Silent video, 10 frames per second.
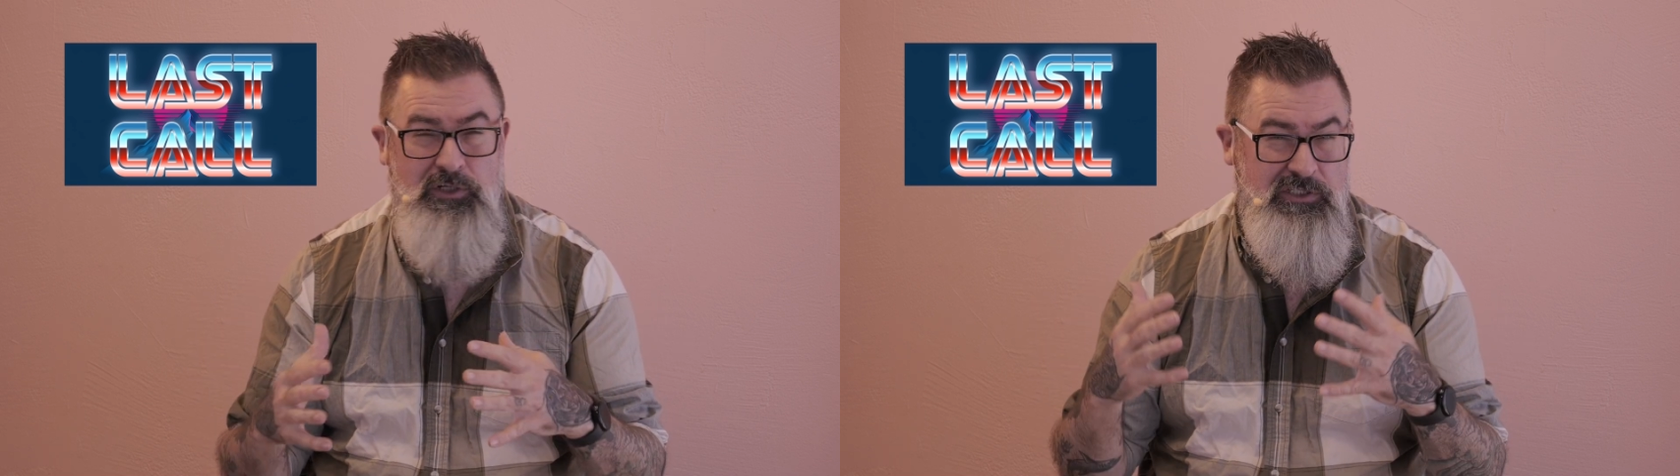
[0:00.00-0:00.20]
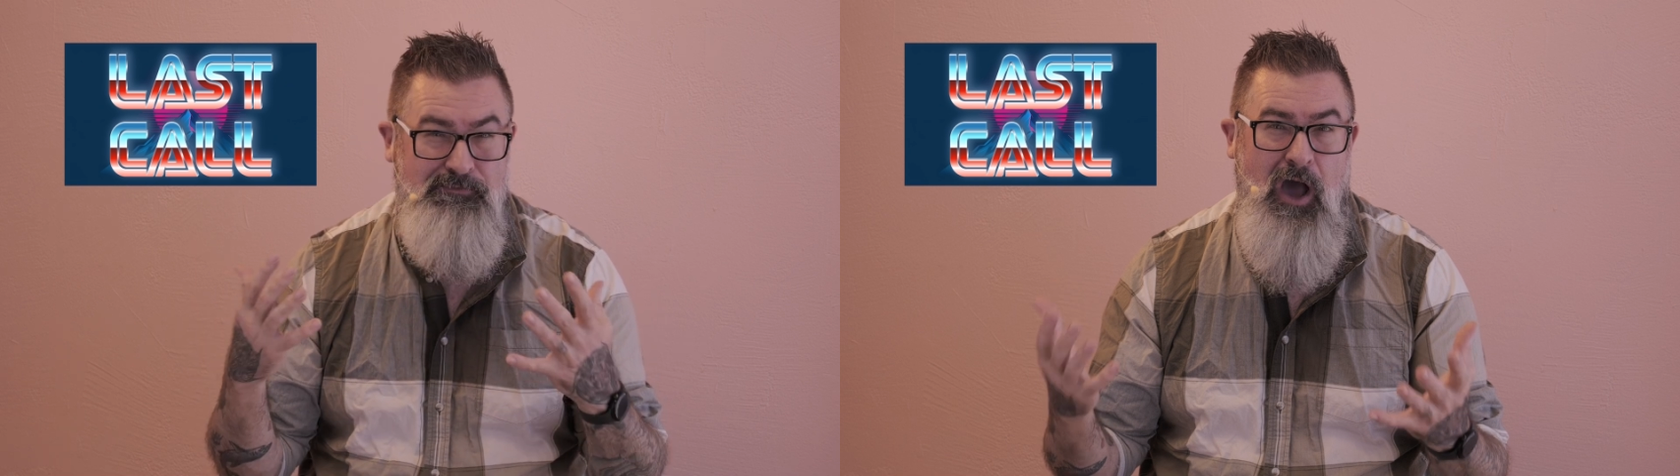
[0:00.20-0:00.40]

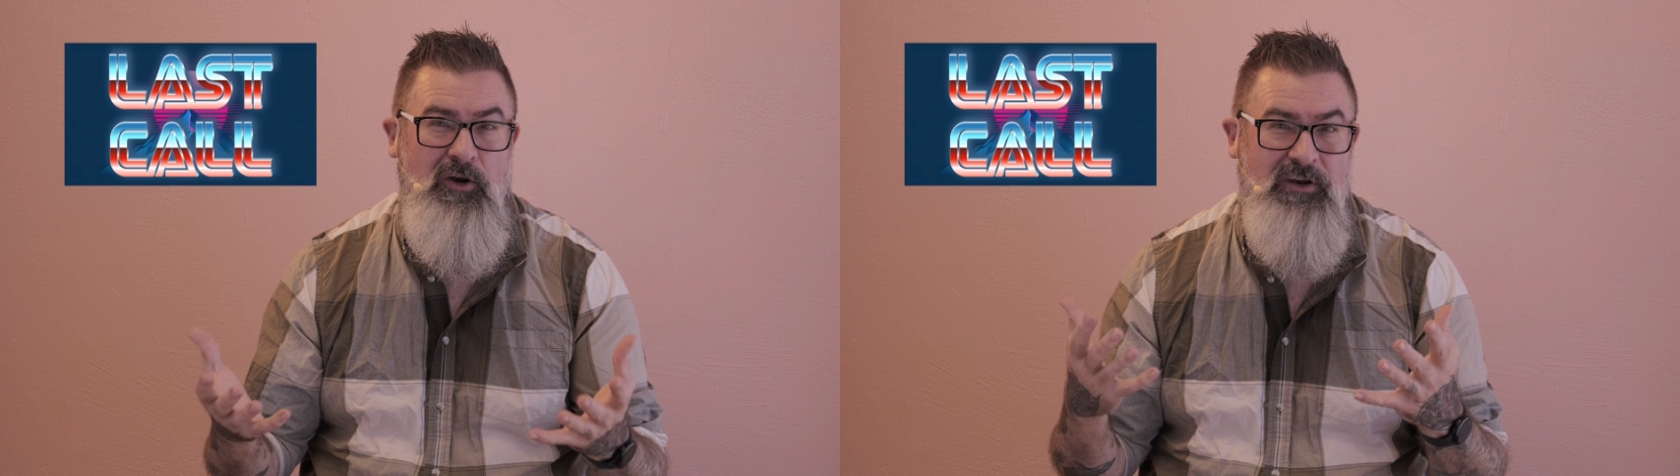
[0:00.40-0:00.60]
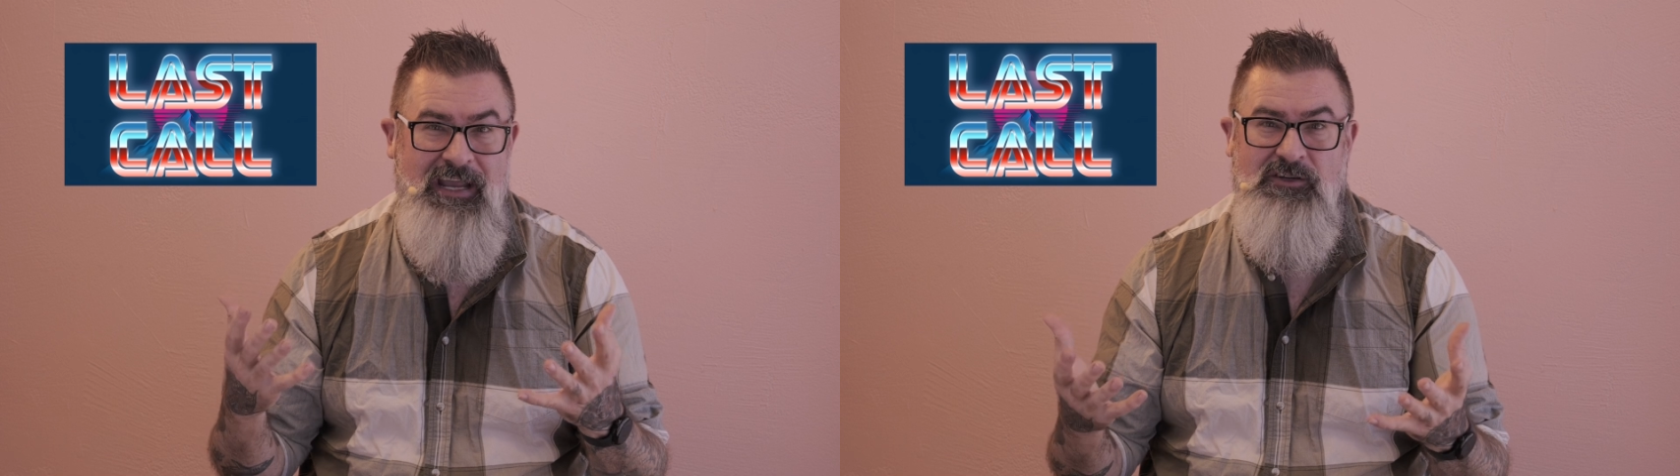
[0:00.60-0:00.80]
which is
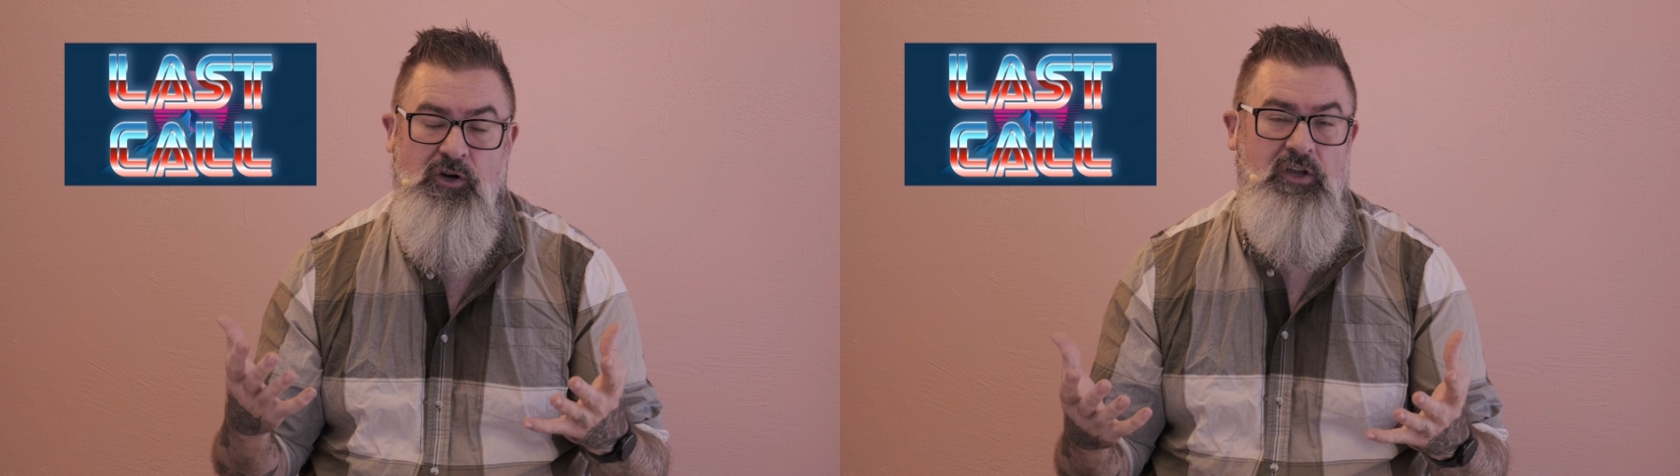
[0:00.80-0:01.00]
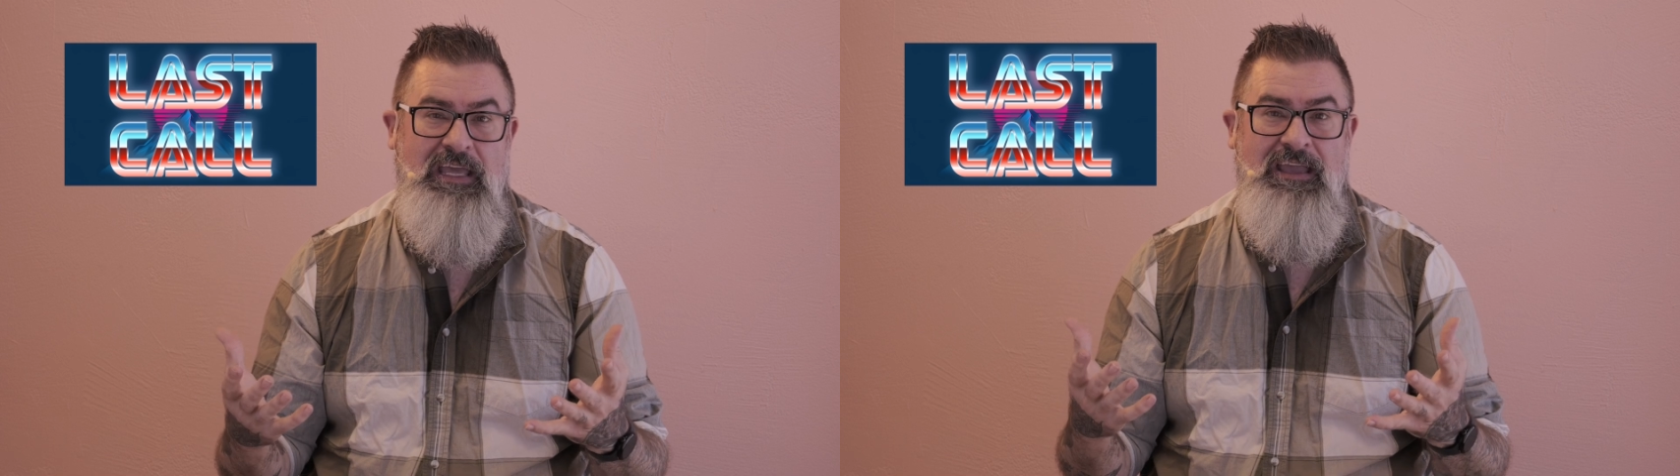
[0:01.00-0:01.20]
modern-day
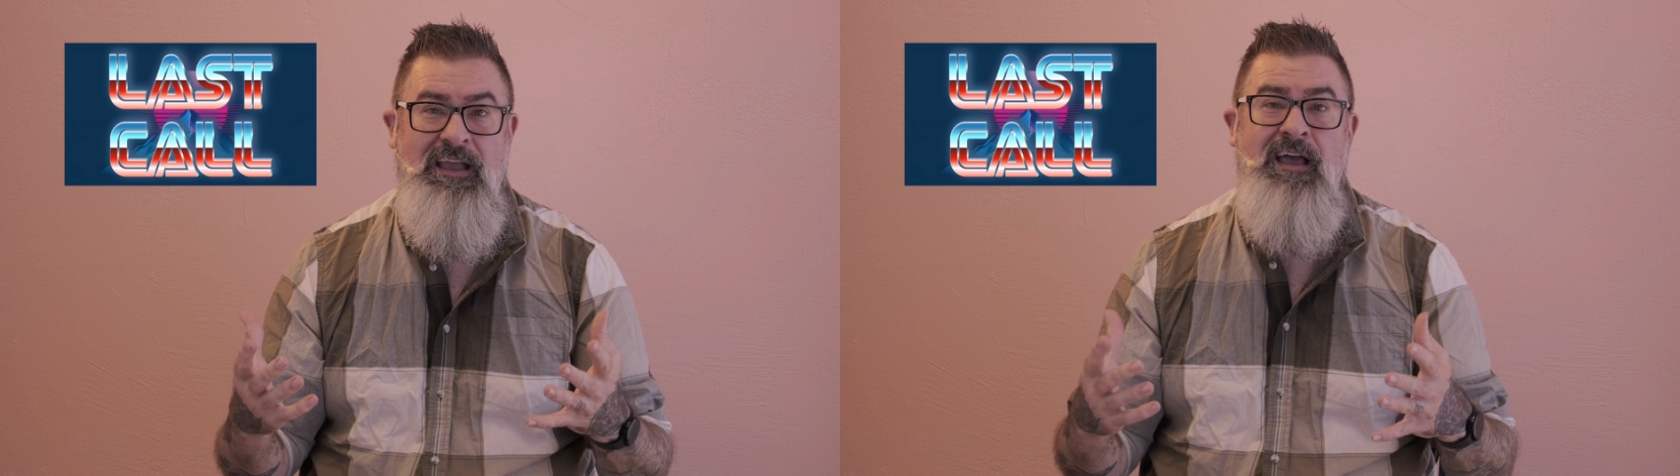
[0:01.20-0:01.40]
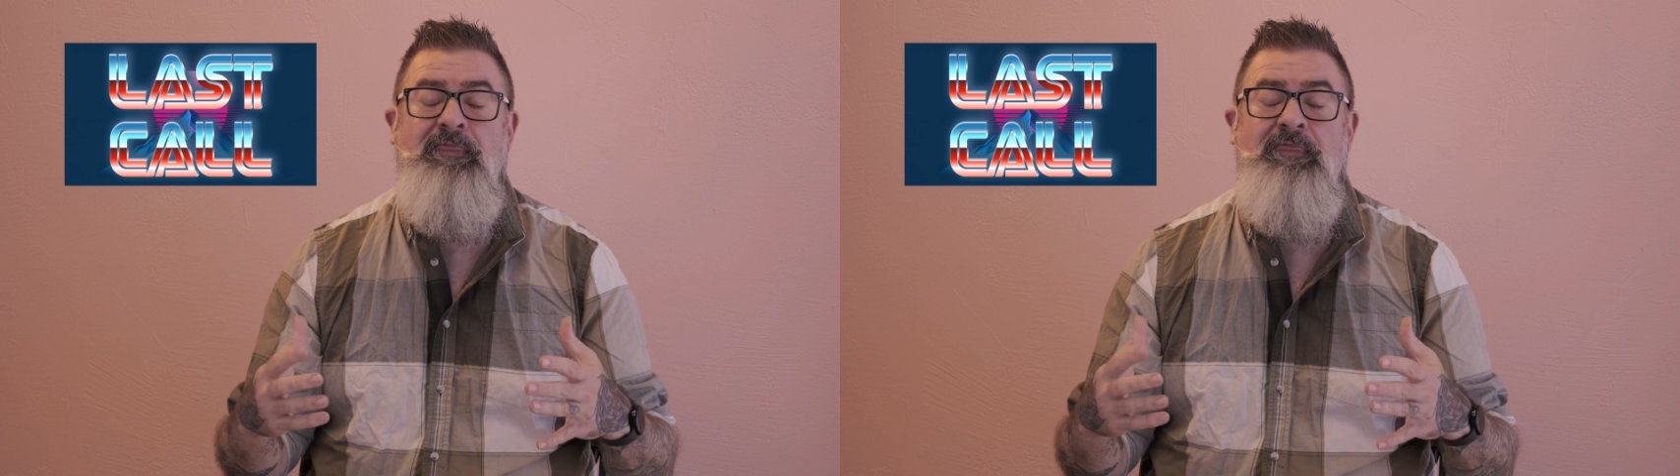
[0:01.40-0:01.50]
Turkey.